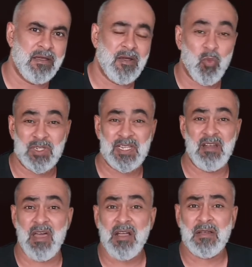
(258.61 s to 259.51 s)
Was it
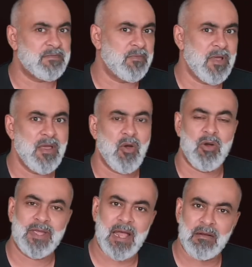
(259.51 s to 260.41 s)
luck or
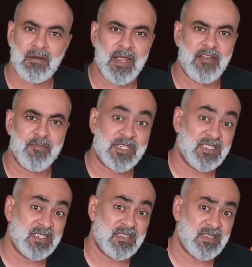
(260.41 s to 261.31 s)
calculated
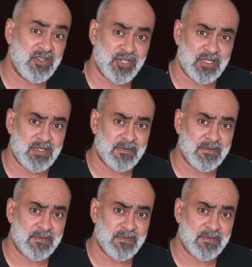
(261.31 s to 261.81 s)
business decisions?